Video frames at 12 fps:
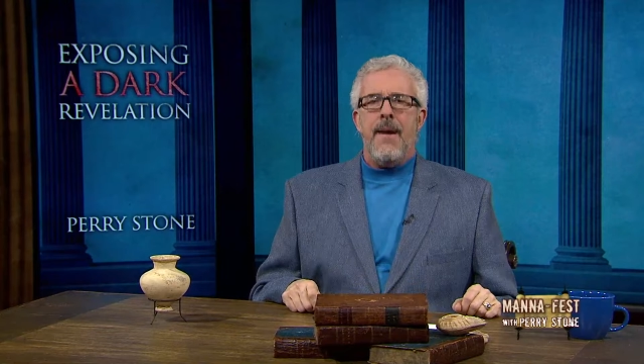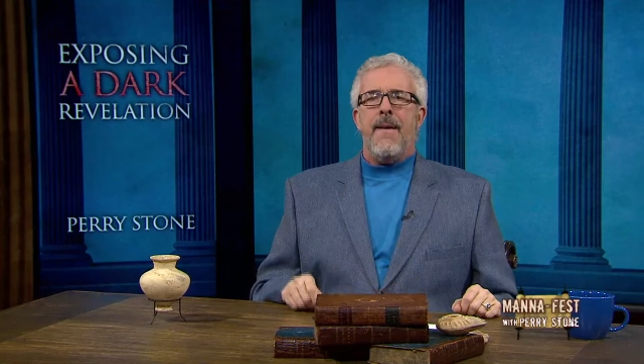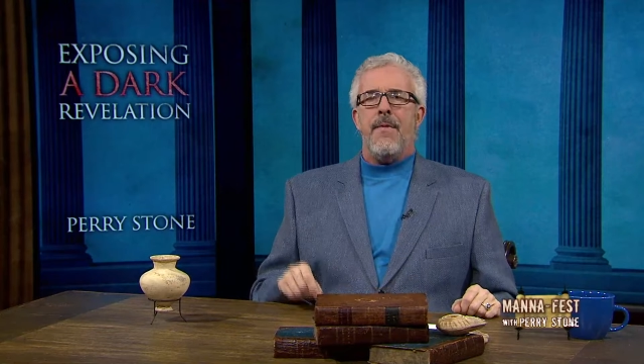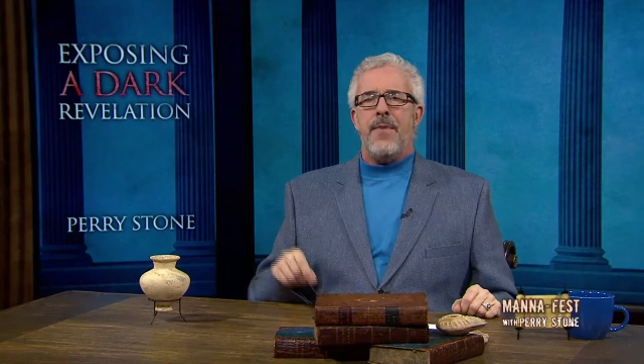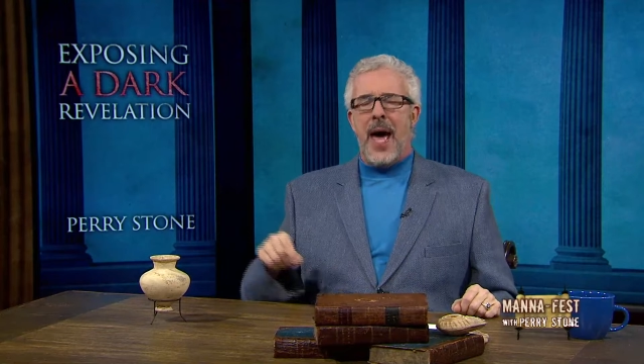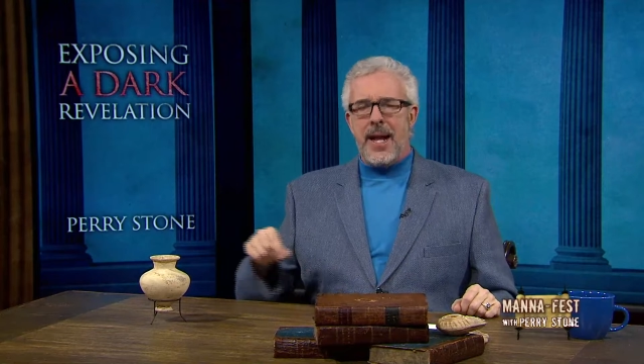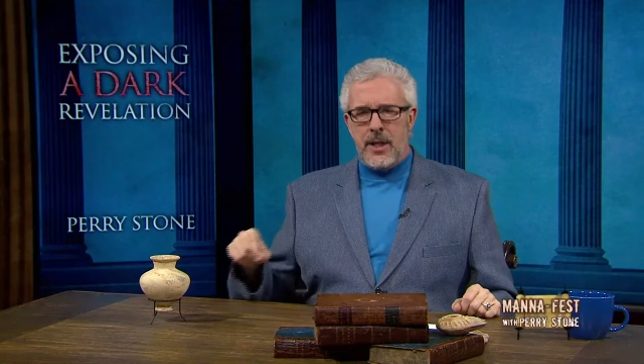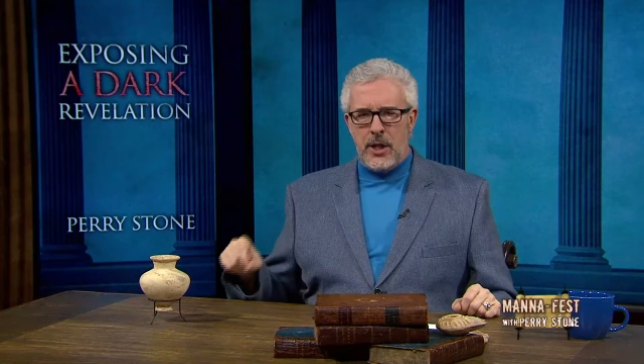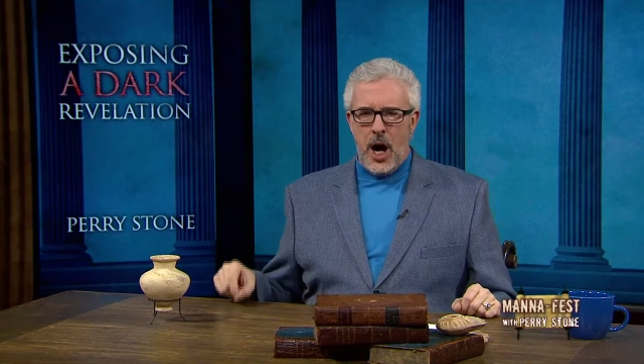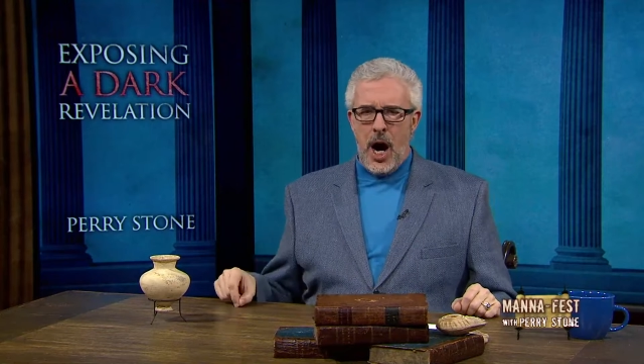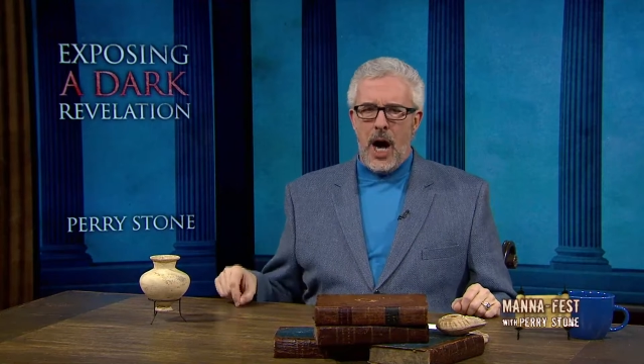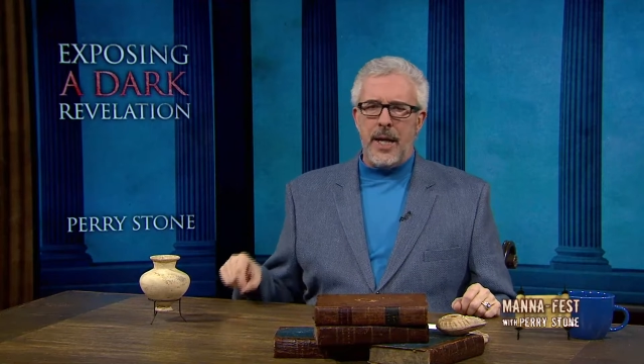that
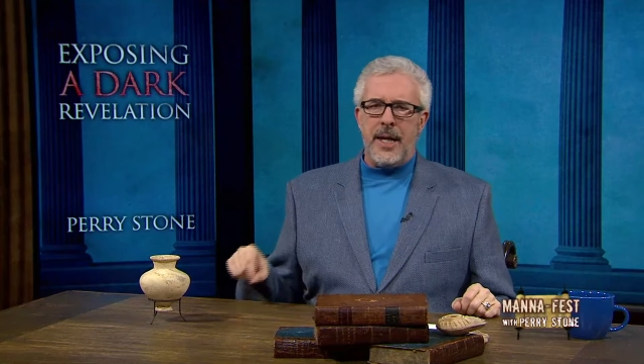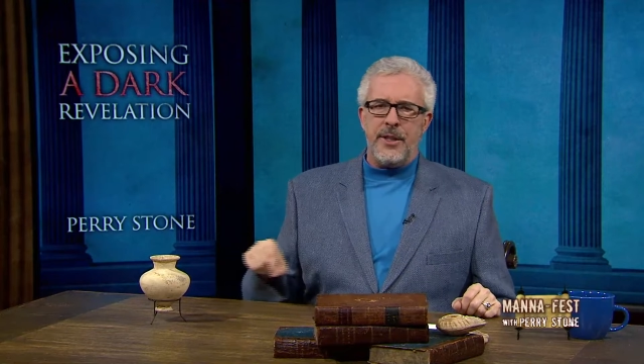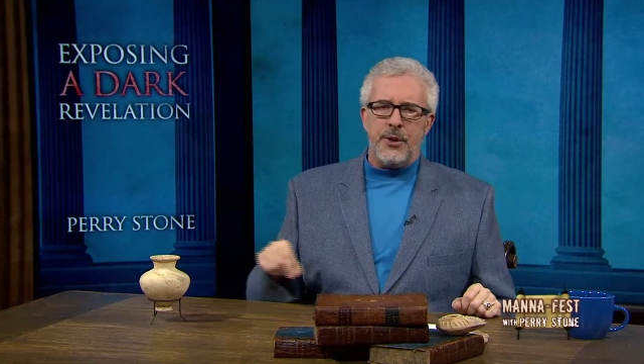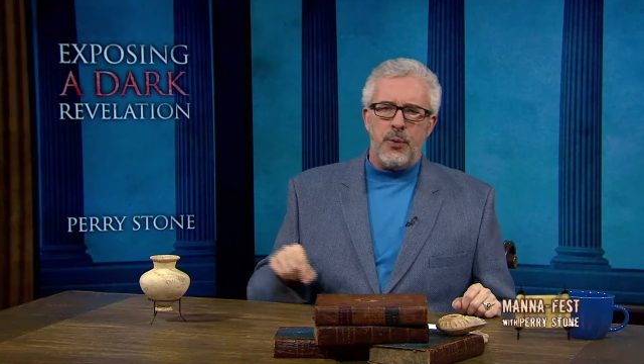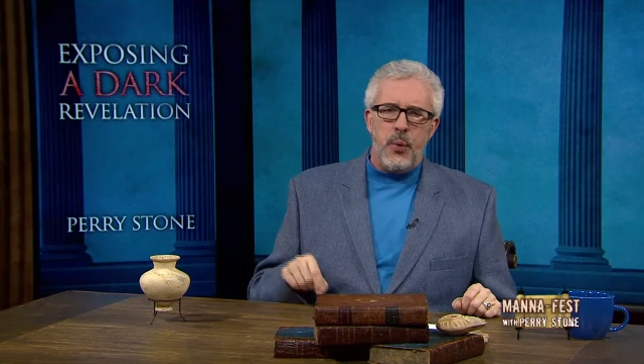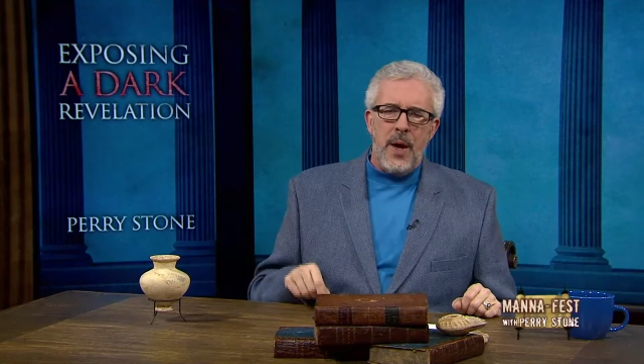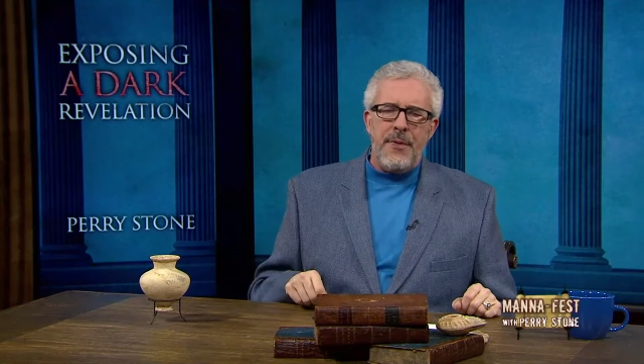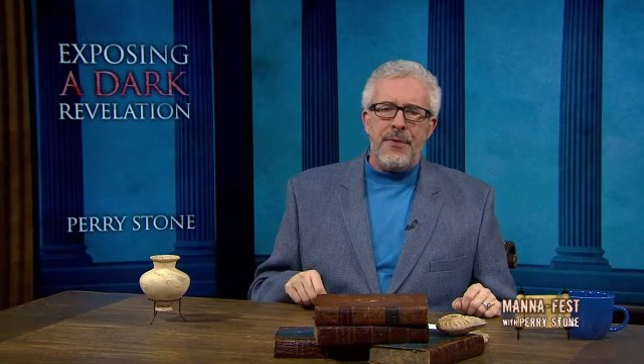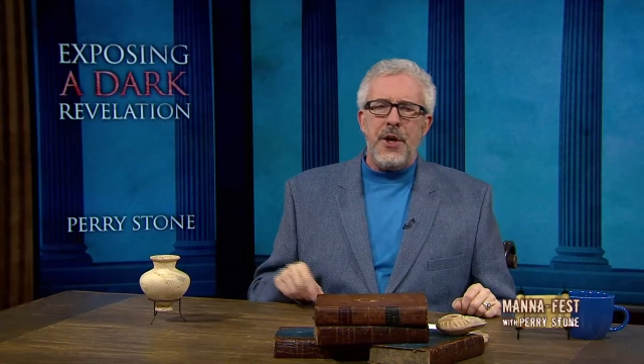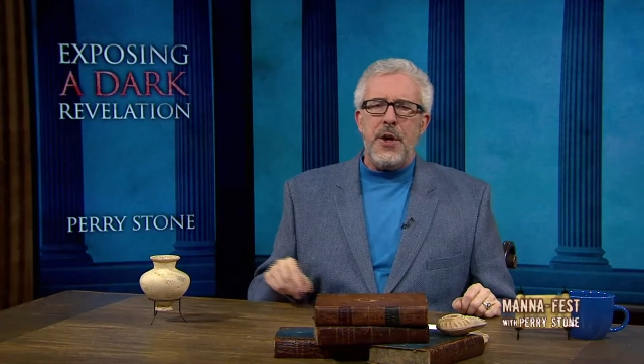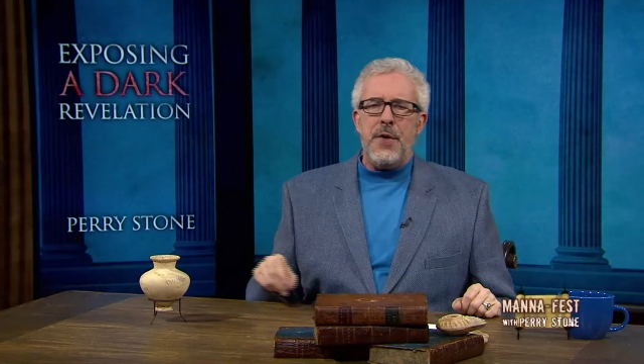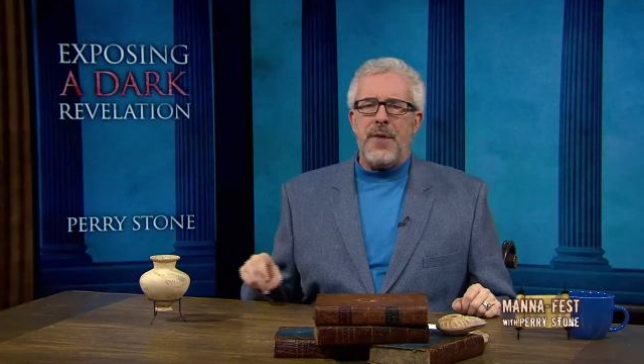God is with
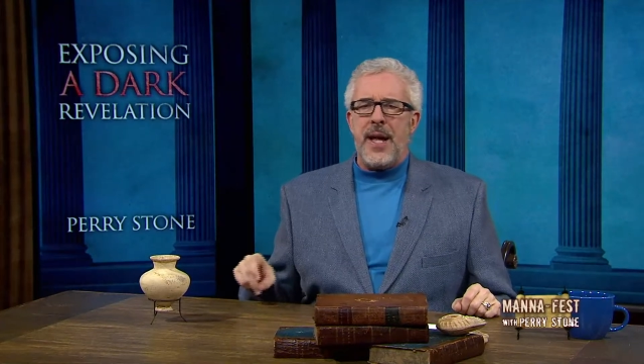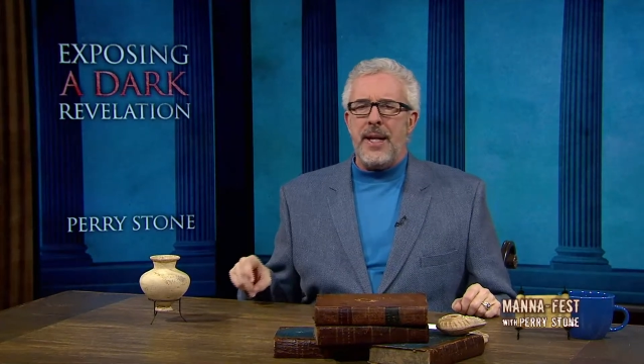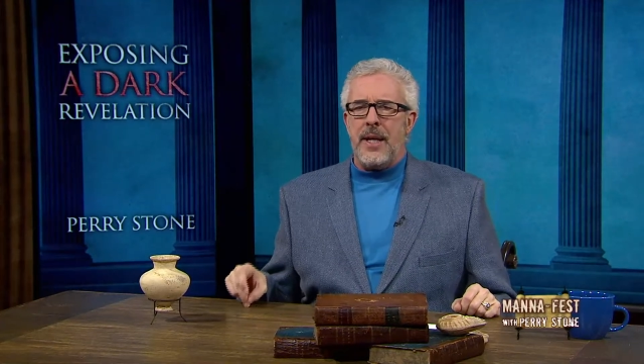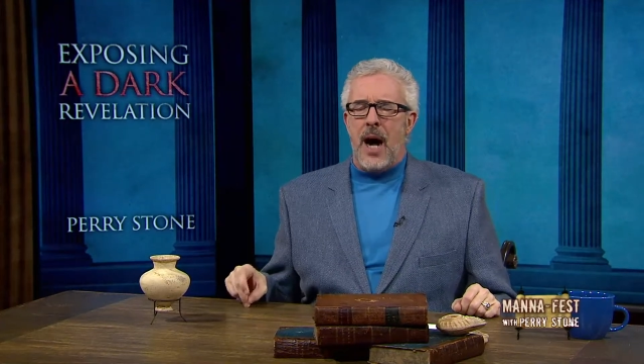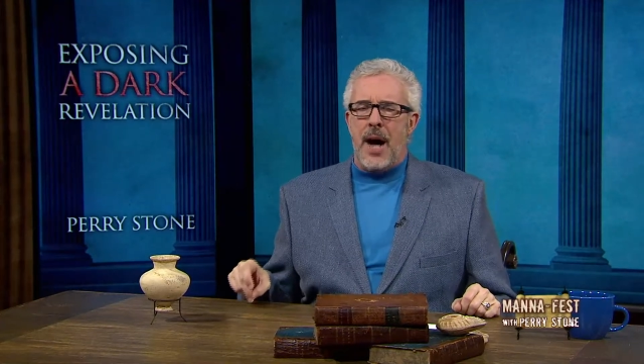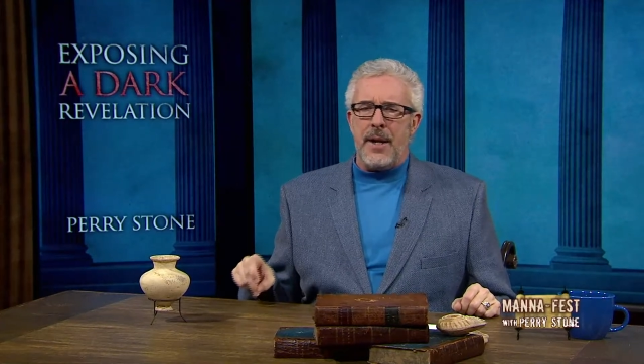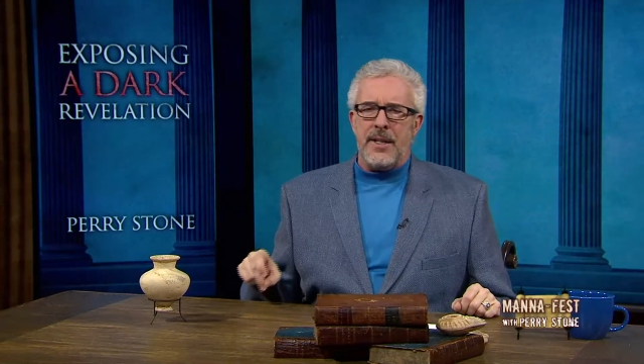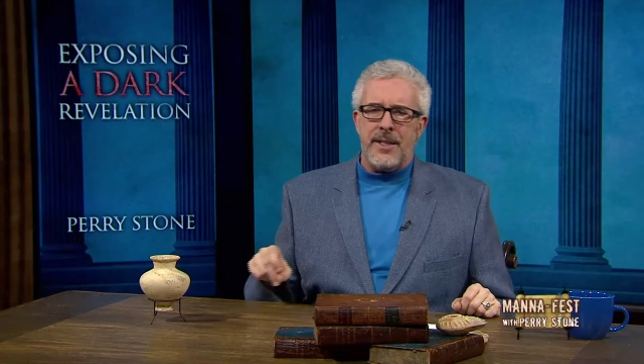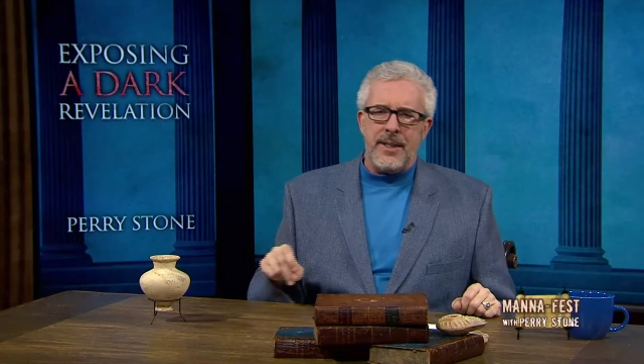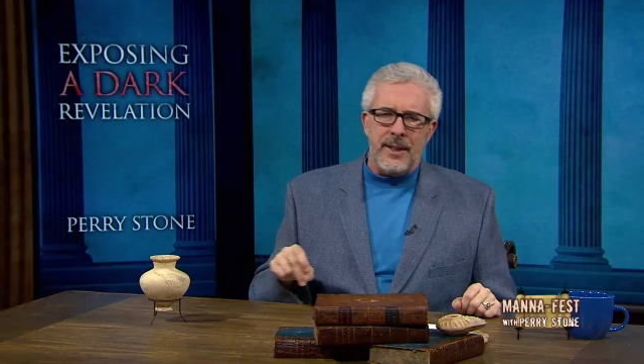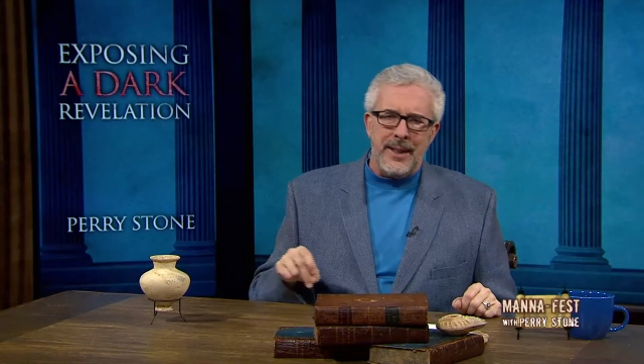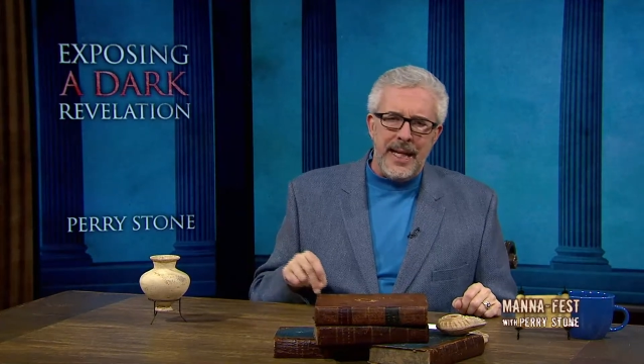you, that God is
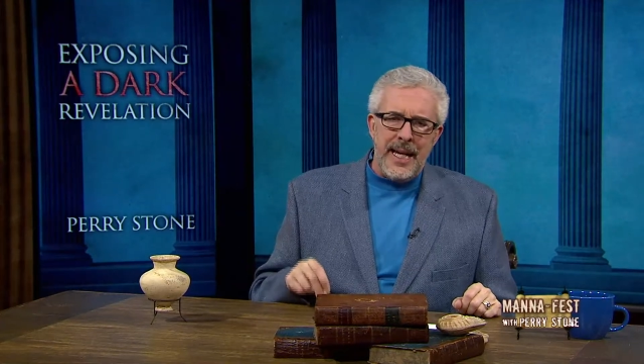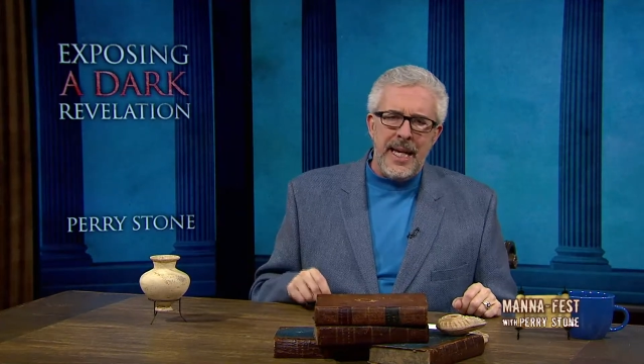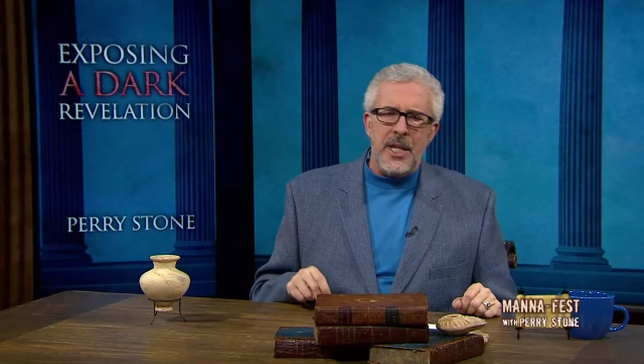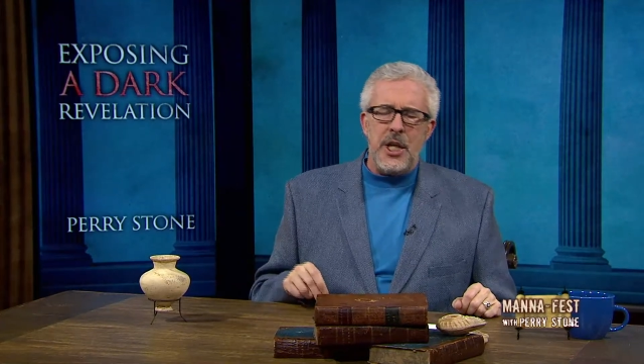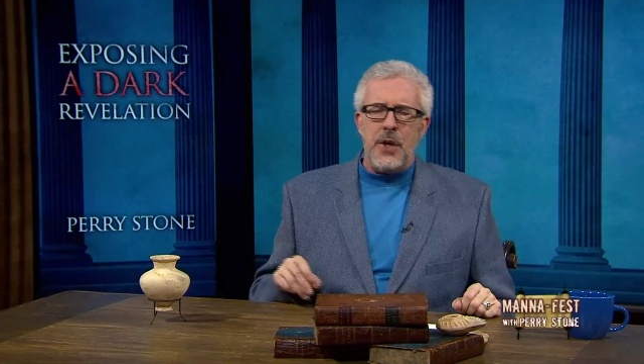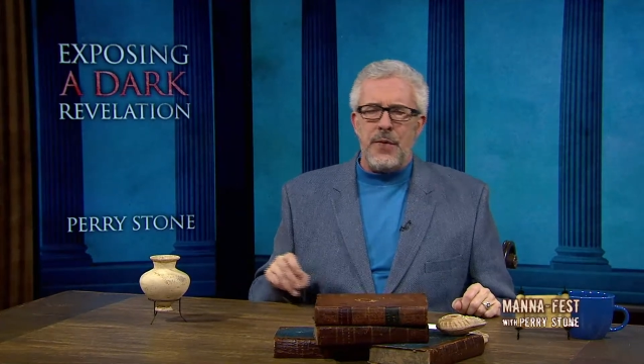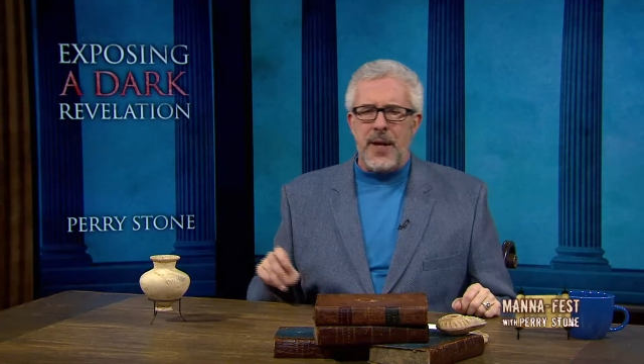still in you,